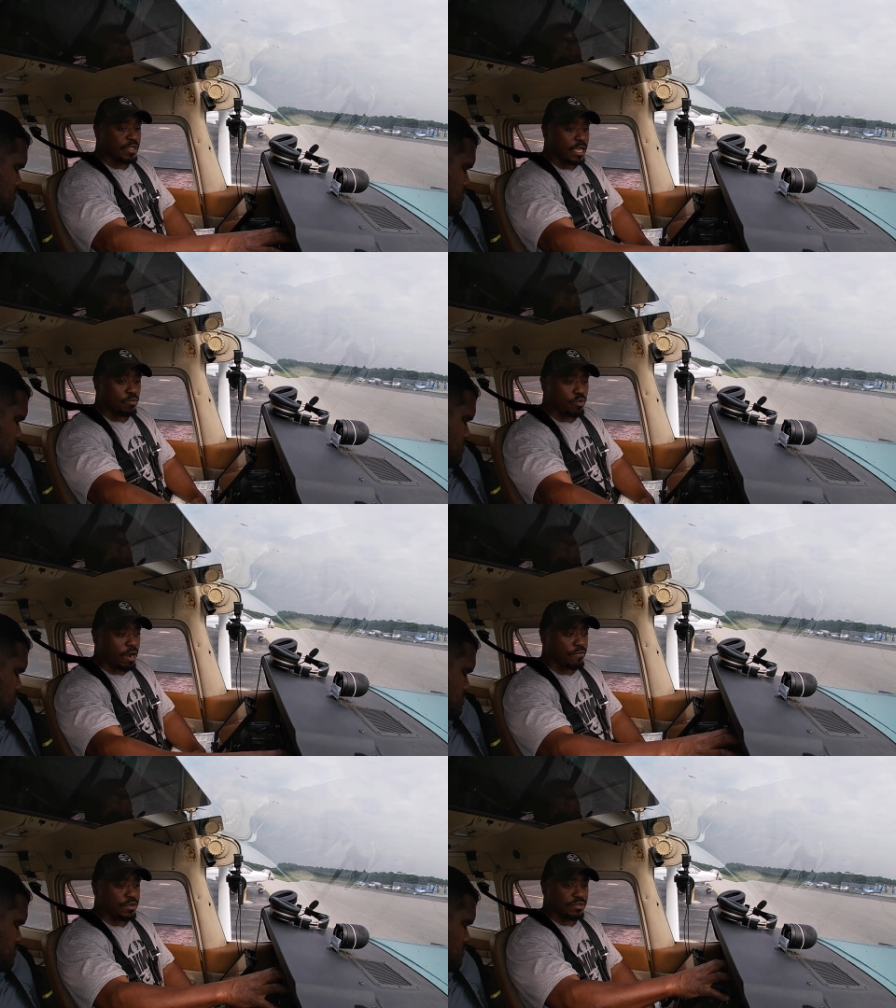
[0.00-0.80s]
and
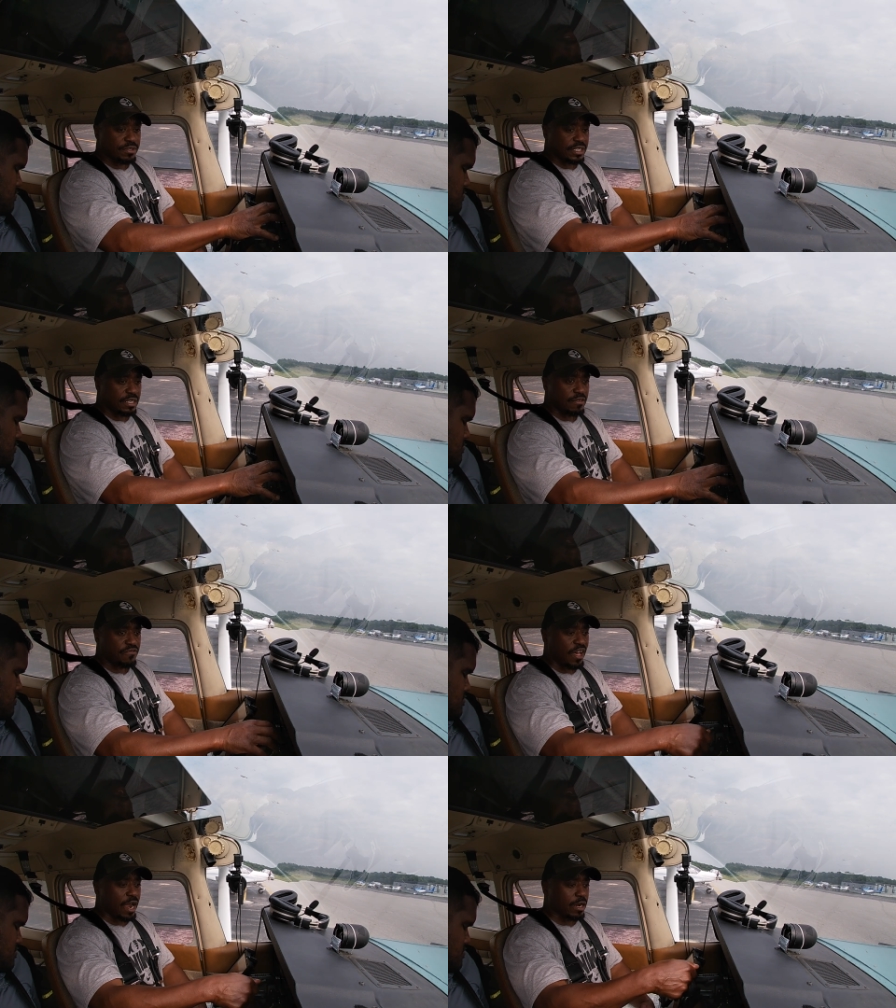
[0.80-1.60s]
wherever you see the
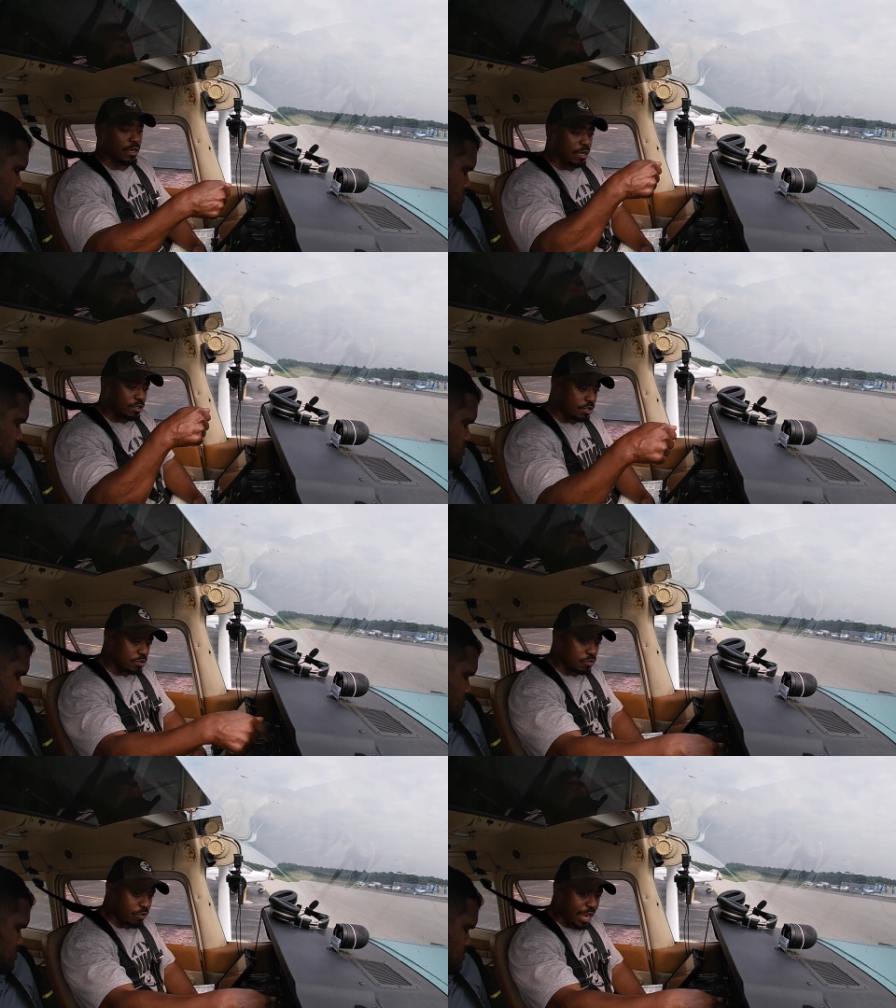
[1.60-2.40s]
fire, you're gonna
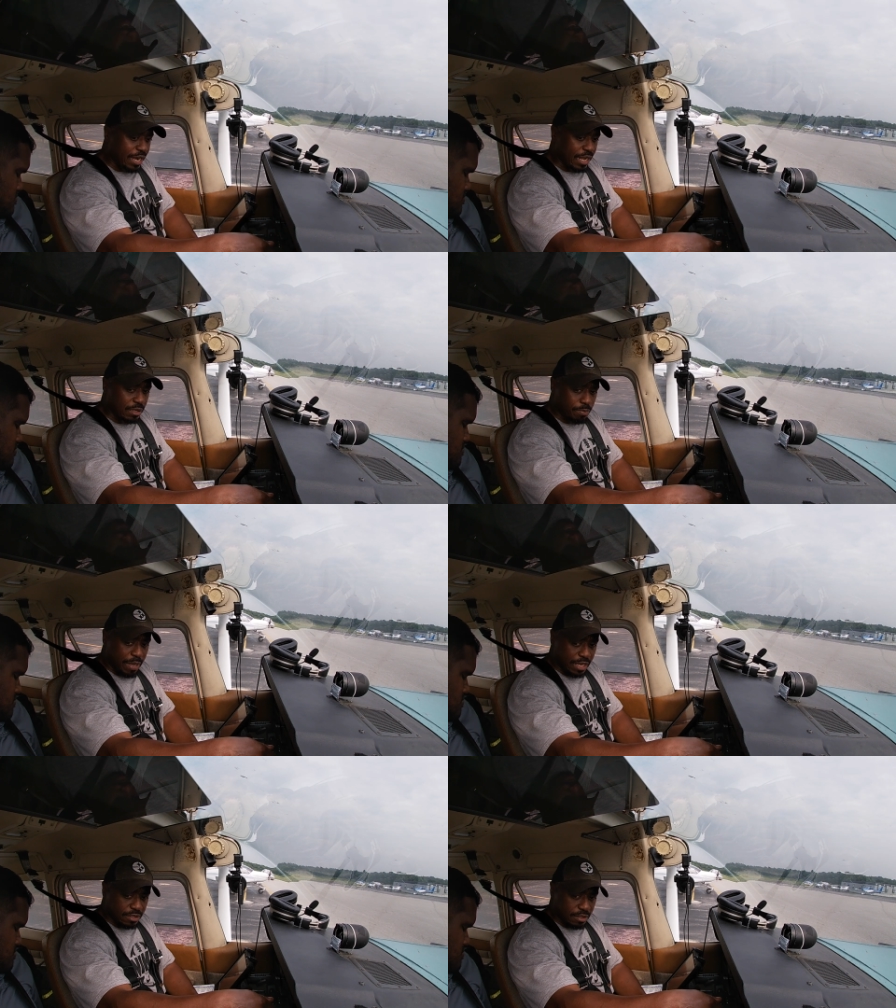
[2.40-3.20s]
shoot right at the
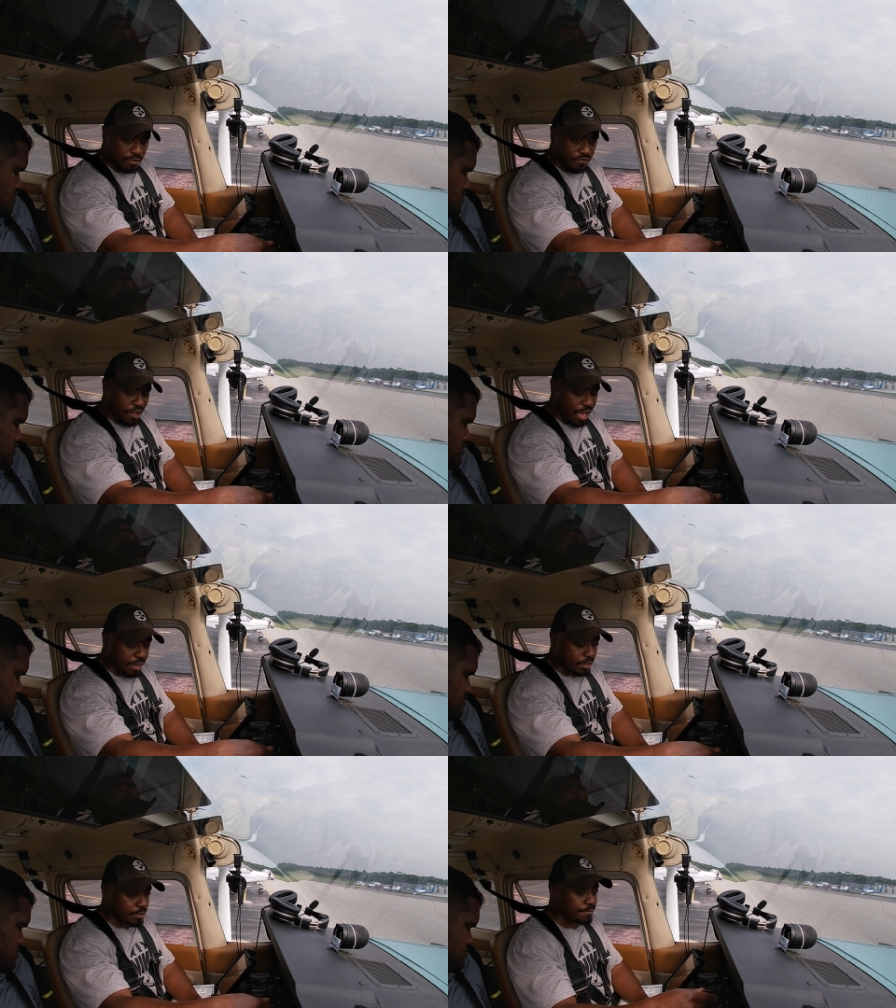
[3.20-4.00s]
base of the
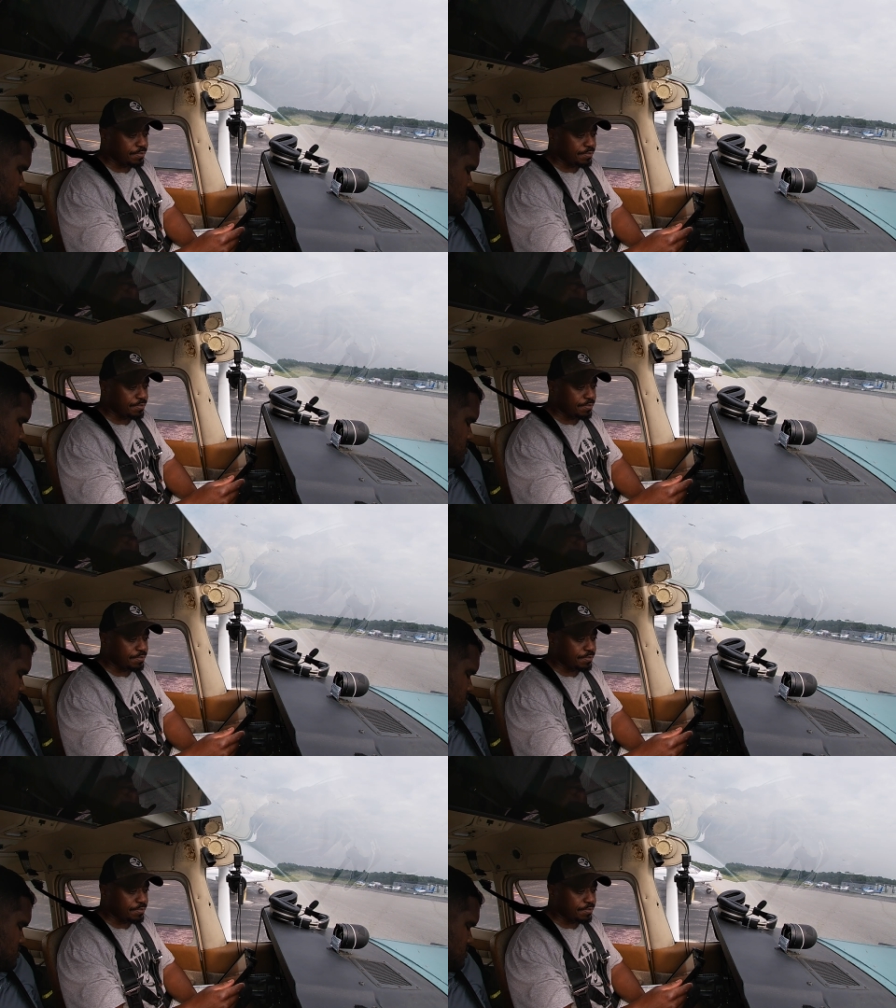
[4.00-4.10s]
fire.